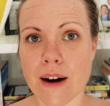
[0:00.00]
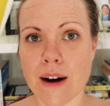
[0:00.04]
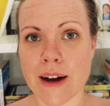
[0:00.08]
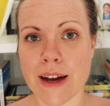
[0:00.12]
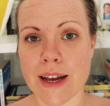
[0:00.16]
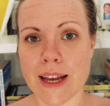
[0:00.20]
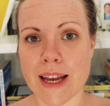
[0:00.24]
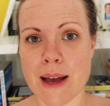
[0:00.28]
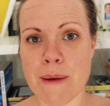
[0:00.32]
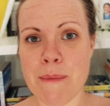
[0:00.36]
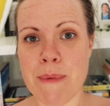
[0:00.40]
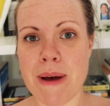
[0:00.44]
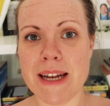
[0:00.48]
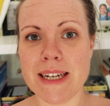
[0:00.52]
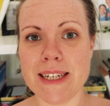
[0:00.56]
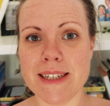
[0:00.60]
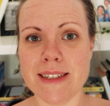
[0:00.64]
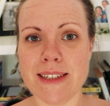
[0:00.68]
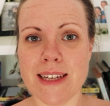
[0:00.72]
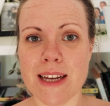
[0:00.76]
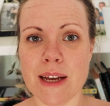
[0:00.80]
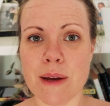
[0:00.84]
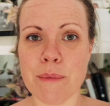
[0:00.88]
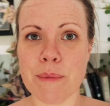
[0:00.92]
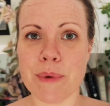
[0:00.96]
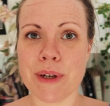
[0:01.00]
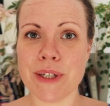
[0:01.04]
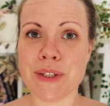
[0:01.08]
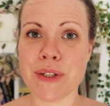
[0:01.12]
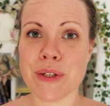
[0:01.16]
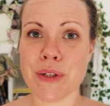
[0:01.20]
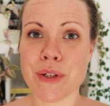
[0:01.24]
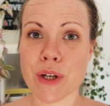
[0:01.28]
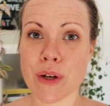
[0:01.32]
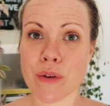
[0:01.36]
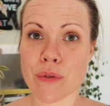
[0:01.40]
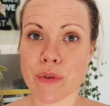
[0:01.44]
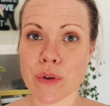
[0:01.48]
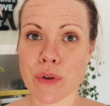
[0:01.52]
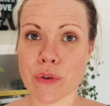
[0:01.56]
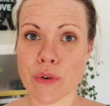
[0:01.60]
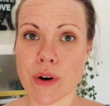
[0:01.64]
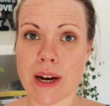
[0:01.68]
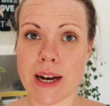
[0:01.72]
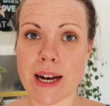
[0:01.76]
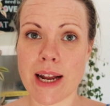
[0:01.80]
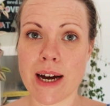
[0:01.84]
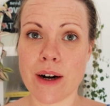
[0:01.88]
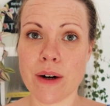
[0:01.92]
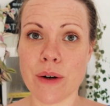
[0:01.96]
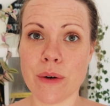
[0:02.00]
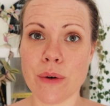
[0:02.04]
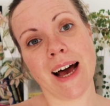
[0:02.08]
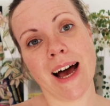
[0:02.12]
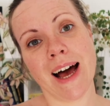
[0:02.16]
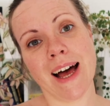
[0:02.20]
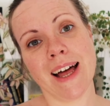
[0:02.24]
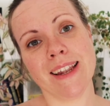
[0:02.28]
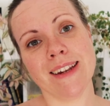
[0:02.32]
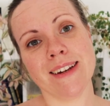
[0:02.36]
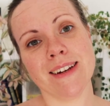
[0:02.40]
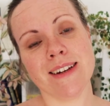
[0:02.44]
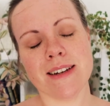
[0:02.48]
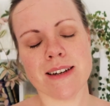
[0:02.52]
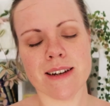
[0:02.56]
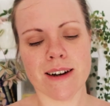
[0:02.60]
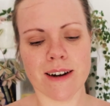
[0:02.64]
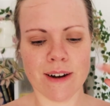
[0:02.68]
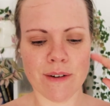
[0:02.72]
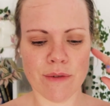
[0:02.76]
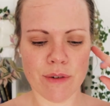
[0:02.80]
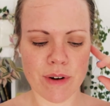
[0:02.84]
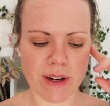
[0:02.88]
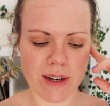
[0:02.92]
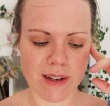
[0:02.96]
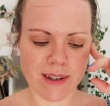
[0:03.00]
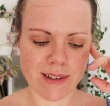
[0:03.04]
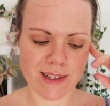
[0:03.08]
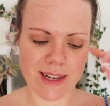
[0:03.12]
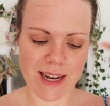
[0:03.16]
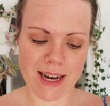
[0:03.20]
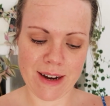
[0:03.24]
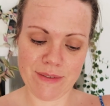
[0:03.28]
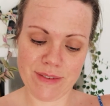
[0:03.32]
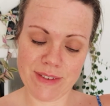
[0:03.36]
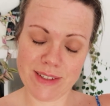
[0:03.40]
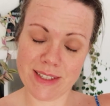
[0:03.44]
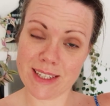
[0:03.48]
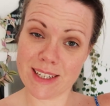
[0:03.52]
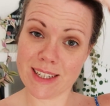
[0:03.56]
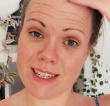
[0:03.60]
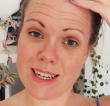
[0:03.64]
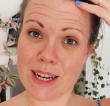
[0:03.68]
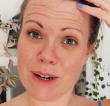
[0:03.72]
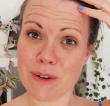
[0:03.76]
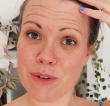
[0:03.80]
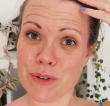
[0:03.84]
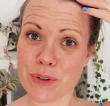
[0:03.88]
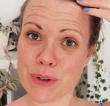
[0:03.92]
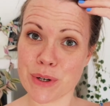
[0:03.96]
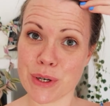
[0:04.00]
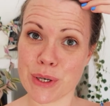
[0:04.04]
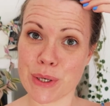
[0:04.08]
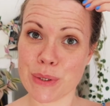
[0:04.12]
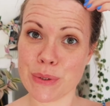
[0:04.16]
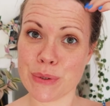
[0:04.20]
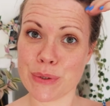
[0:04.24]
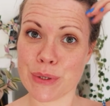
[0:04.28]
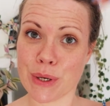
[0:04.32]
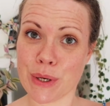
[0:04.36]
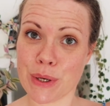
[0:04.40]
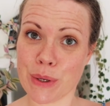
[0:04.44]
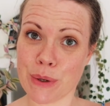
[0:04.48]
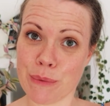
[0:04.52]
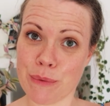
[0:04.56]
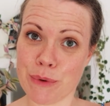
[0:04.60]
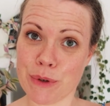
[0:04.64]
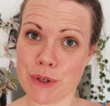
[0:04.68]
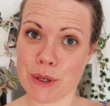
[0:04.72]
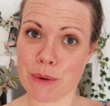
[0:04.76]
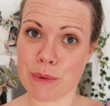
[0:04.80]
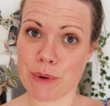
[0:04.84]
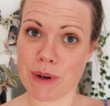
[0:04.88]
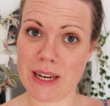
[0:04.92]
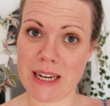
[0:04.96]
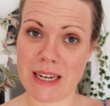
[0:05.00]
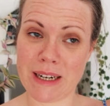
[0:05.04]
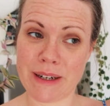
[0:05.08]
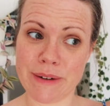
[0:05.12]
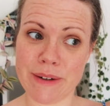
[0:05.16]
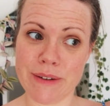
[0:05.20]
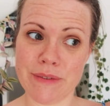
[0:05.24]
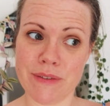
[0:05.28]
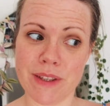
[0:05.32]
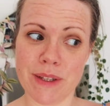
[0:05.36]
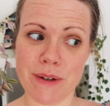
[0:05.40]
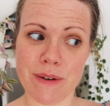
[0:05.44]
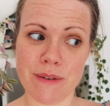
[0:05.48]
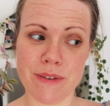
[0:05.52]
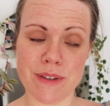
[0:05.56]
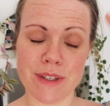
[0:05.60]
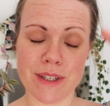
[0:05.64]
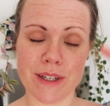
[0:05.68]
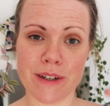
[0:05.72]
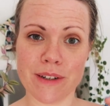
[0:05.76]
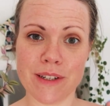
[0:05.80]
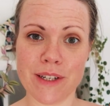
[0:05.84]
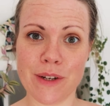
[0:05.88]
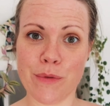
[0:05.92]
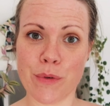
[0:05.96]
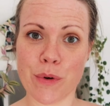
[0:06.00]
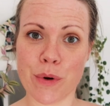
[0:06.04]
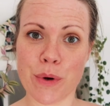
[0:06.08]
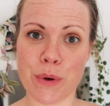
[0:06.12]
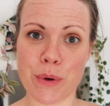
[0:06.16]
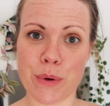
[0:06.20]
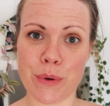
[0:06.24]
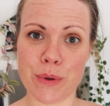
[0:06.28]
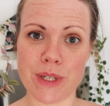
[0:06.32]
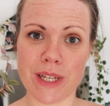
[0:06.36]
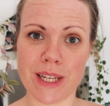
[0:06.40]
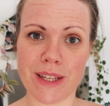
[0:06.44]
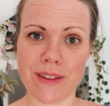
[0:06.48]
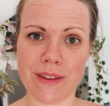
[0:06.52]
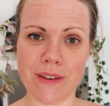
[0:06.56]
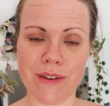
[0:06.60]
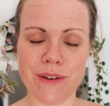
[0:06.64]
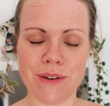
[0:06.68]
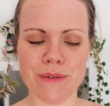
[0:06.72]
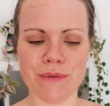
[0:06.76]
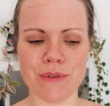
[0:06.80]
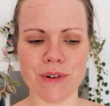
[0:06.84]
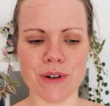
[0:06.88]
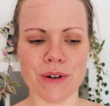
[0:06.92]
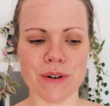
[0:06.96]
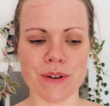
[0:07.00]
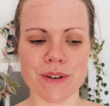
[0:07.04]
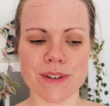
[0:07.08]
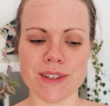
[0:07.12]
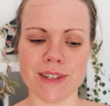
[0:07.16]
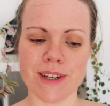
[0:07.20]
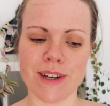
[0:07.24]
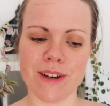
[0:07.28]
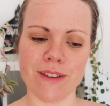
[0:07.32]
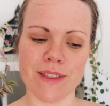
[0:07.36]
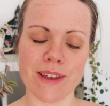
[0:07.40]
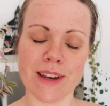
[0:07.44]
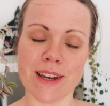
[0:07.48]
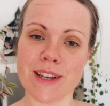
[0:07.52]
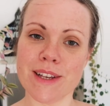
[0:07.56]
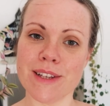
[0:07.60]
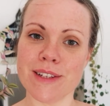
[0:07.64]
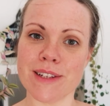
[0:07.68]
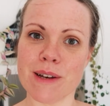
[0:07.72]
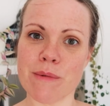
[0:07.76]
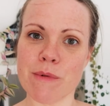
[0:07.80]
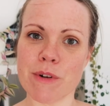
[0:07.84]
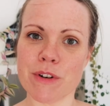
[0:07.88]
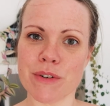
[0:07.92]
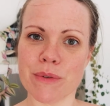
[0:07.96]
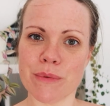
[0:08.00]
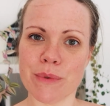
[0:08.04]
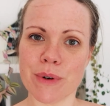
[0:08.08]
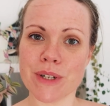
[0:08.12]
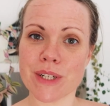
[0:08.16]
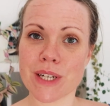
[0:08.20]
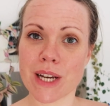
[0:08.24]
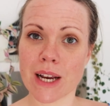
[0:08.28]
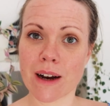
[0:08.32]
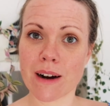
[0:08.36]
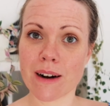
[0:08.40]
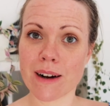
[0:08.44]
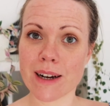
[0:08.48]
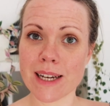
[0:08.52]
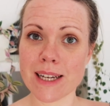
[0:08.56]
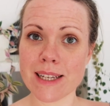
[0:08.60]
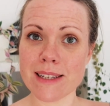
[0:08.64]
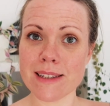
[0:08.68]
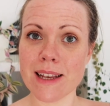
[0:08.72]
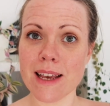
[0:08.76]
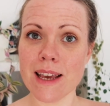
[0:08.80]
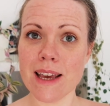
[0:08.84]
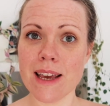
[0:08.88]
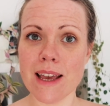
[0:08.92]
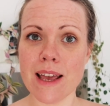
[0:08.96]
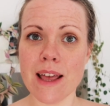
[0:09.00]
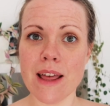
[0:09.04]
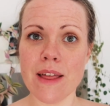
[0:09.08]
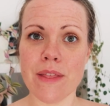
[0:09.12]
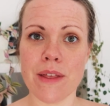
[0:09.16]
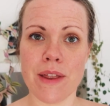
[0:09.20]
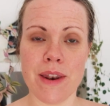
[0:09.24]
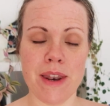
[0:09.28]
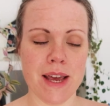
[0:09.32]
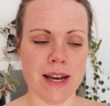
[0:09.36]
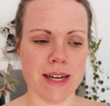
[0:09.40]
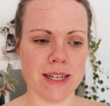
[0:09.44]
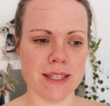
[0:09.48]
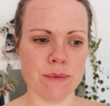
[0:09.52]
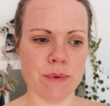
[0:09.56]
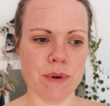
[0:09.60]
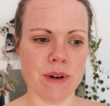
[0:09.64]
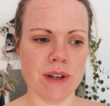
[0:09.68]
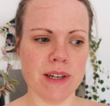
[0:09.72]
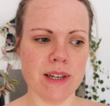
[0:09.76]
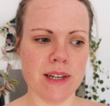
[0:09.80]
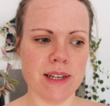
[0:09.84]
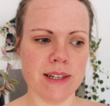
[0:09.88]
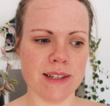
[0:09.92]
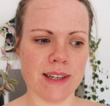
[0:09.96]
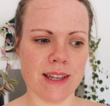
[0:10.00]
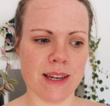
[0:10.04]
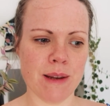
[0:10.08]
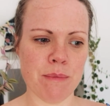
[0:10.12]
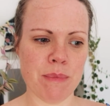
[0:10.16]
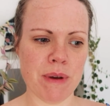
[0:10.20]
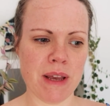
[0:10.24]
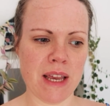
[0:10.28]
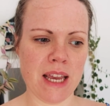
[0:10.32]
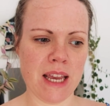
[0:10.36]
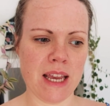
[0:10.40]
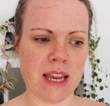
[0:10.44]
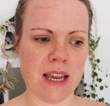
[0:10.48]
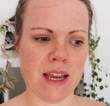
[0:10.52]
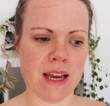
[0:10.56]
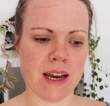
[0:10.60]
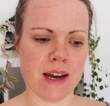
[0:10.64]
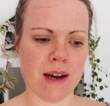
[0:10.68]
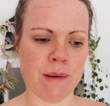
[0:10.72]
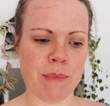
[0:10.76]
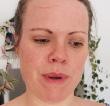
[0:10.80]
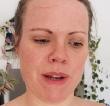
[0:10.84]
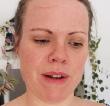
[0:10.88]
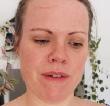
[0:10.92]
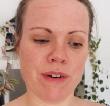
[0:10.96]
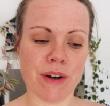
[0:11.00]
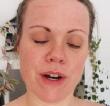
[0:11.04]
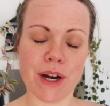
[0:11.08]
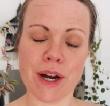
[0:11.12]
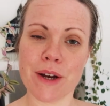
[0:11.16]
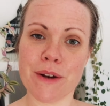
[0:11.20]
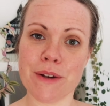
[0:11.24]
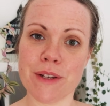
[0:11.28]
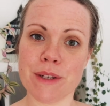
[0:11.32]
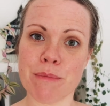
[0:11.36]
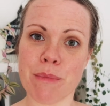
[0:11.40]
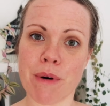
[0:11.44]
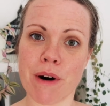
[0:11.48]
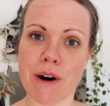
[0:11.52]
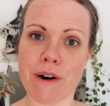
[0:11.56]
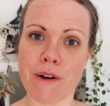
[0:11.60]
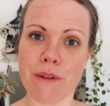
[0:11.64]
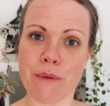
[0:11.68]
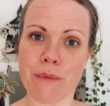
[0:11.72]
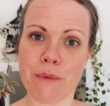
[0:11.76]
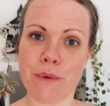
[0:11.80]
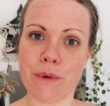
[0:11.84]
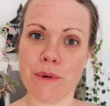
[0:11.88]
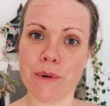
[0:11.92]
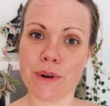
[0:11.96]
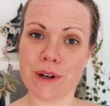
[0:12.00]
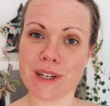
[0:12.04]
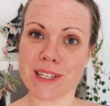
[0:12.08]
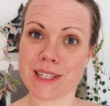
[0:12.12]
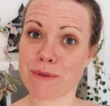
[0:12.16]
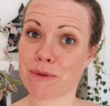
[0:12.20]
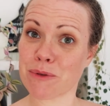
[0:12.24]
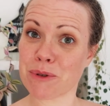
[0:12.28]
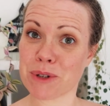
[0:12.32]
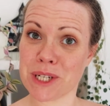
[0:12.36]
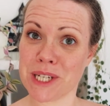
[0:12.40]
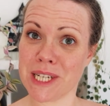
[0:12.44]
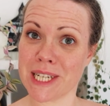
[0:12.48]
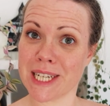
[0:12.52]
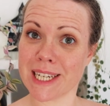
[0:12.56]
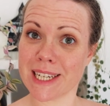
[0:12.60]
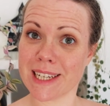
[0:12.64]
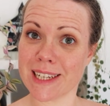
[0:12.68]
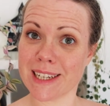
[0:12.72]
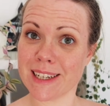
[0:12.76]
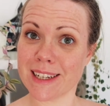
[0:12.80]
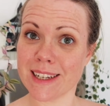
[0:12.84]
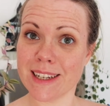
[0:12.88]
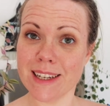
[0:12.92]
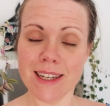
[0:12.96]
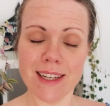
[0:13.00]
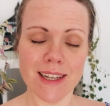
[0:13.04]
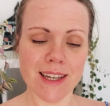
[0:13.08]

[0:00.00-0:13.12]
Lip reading: I am editing my studio vlog right now, and I realised I haven't done an outro, so I'm doing one now, even though I've started recording the new vlog. So thank you so much for watching, guys. The next one is going to be a bit of a coast path walk, because I've already done it,